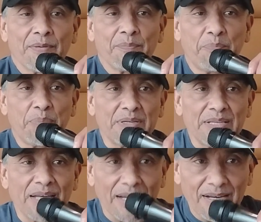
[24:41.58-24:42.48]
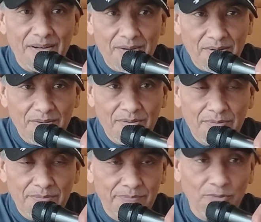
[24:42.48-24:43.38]
But did I care?
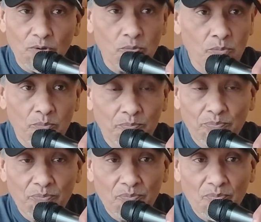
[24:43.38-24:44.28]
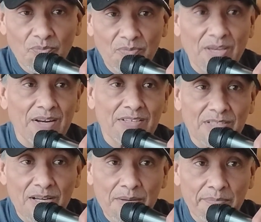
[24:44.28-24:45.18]
Nope. Did I
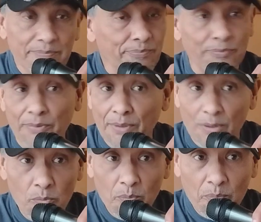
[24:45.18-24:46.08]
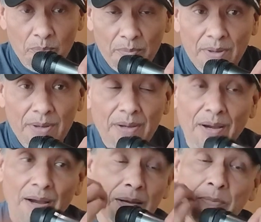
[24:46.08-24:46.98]
stop? Nope.
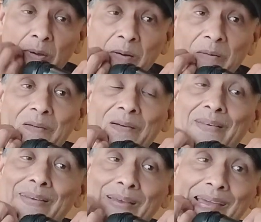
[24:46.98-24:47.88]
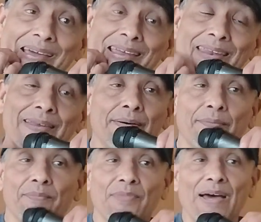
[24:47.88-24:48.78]
I kept on going. And
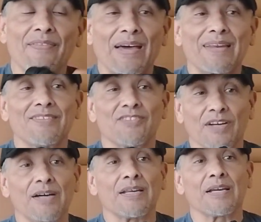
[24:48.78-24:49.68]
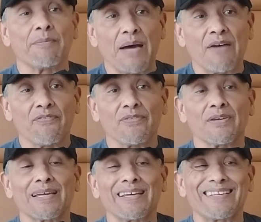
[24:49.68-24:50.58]
that is the cunning and
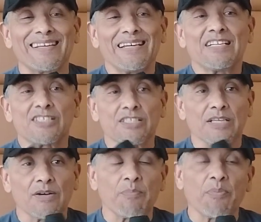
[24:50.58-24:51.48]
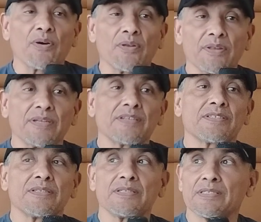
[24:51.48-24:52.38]
baffling and scary part of the
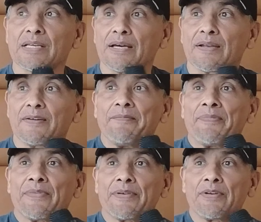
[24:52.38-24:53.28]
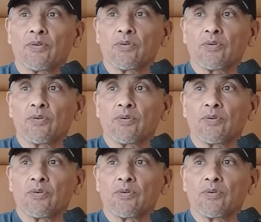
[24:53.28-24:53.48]
addiction, is that, a